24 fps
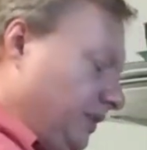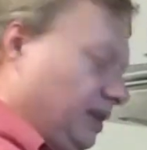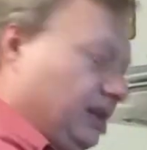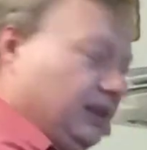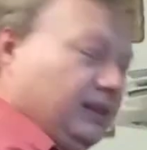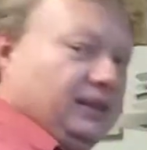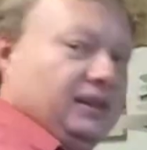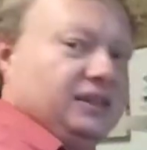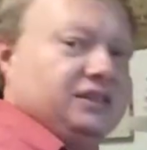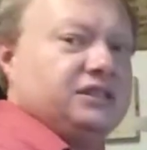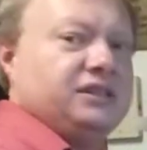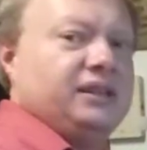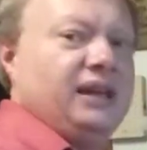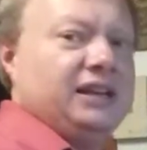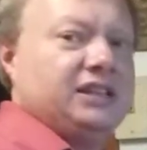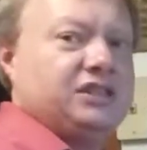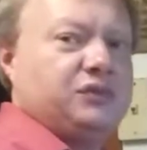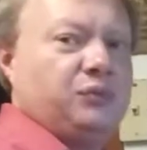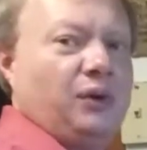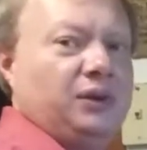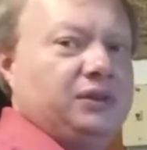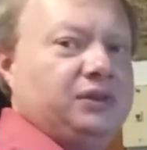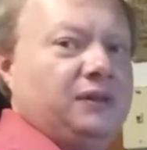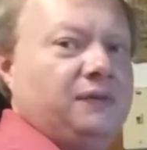that's
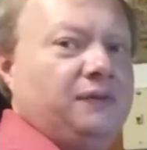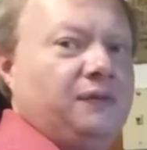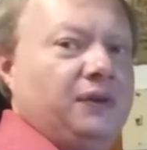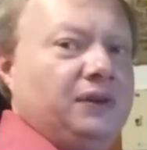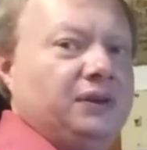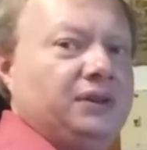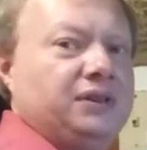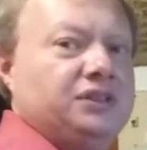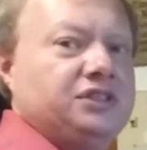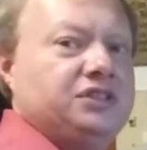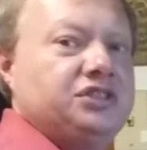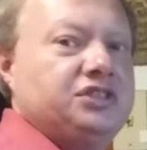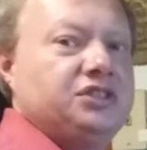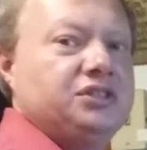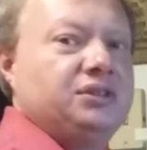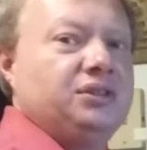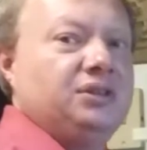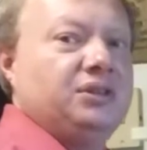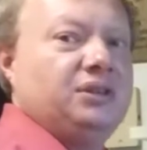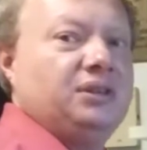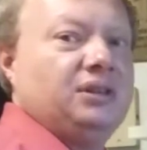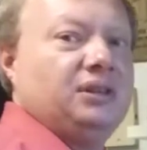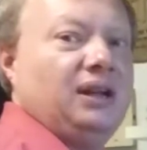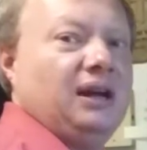what the filling should
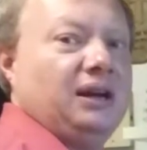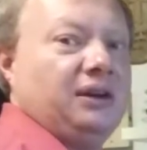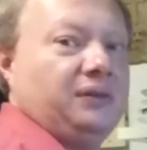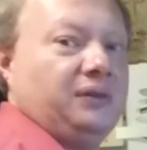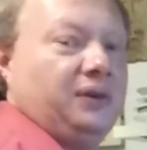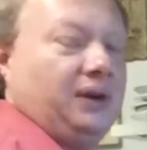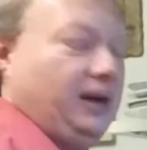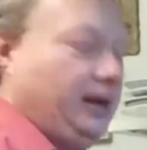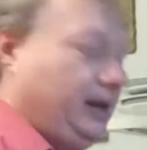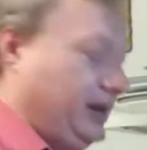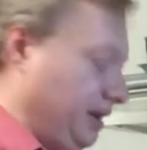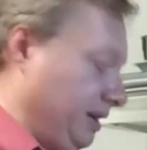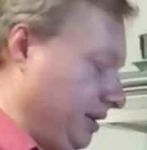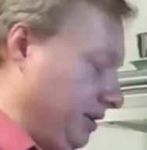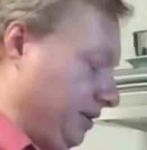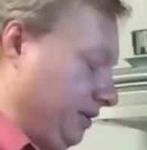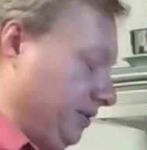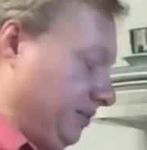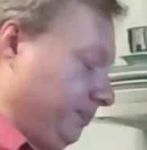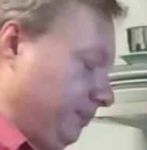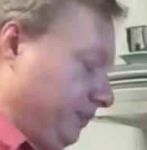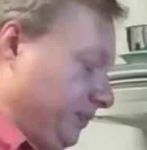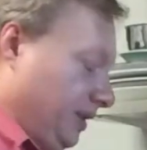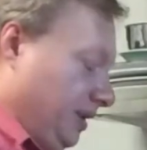look like right here
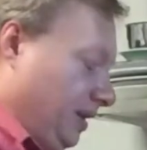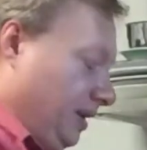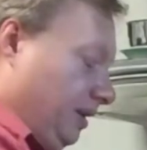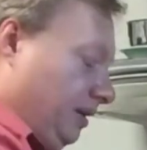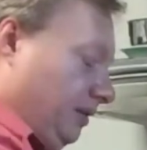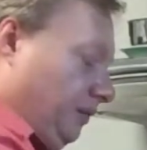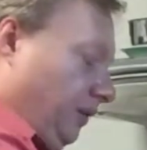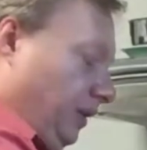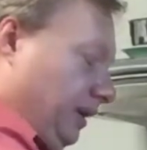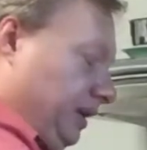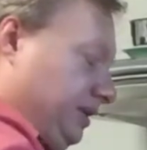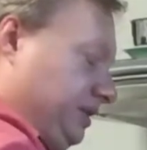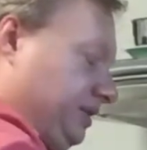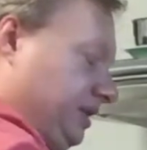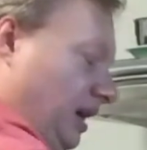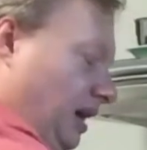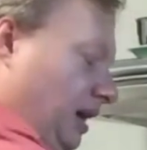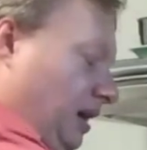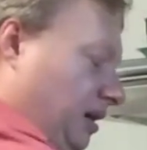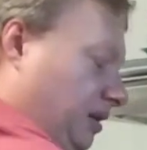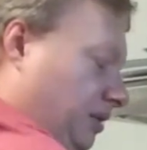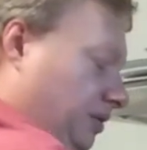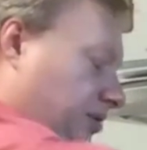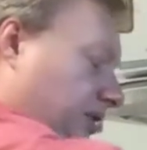when it's
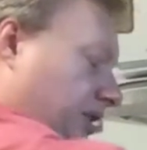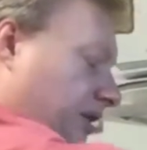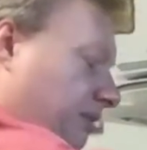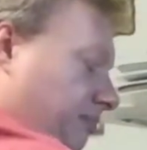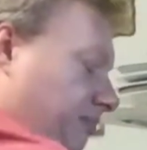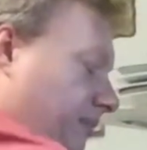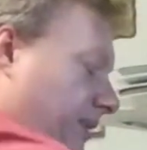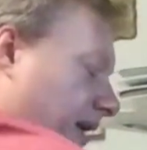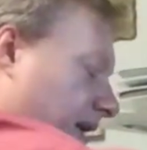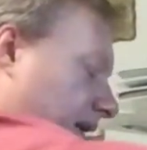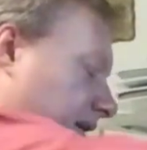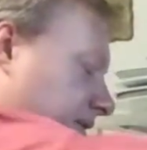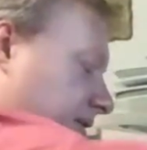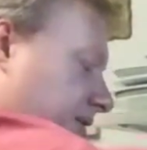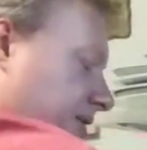all combined